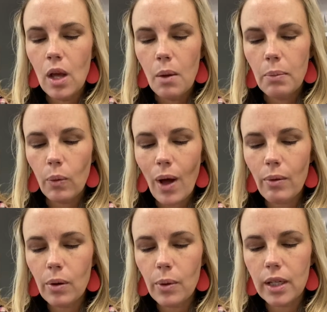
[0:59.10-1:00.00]
But while
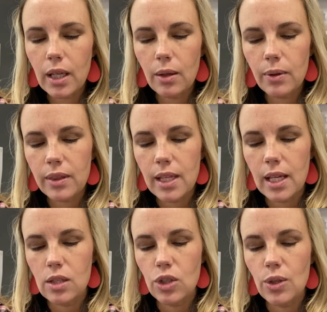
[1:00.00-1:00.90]
we're working with
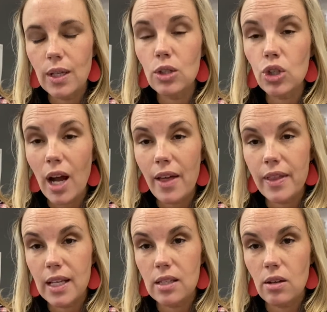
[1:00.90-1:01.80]
these, you can try
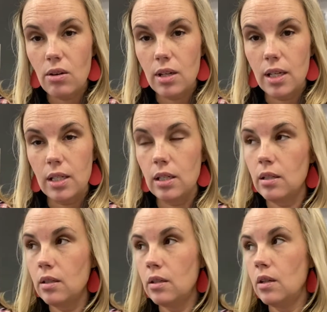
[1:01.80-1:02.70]
these on
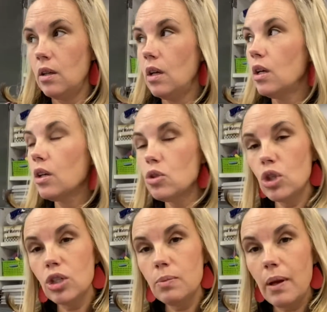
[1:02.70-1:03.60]

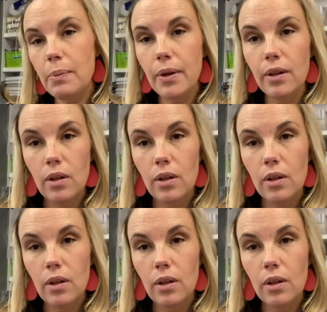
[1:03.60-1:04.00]
construction paper